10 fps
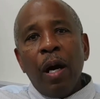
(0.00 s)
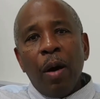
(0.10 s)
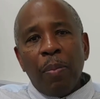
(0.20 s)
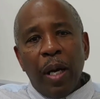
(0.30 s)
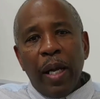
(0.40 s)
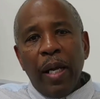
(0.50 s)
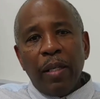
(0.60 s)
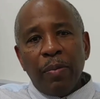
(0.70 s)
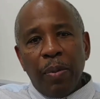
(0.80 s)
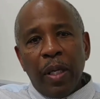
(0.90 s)
a plan
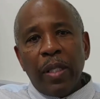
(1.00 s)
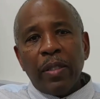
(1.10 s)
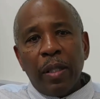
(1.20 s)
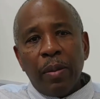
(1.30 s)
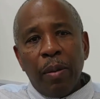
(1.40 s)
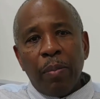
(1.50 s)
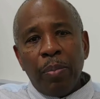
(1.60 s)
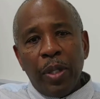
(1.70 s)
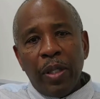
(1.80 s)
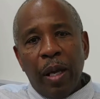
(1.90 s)
in place and
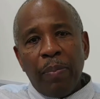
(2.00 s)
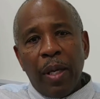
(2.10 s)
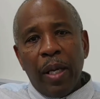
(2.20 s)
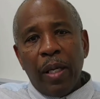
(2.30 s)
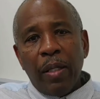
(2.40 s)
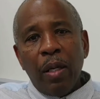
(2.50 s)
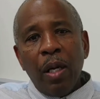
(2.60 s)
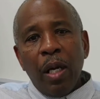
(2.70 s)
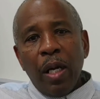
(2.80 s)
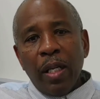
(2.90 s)
putting that plan
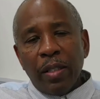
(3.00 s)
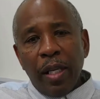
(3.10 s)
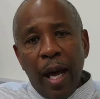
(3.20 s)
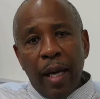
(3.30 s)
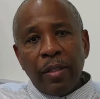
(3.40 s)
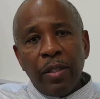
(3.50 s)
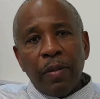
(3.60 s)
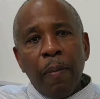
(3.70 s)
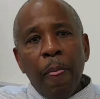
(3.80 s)
into action.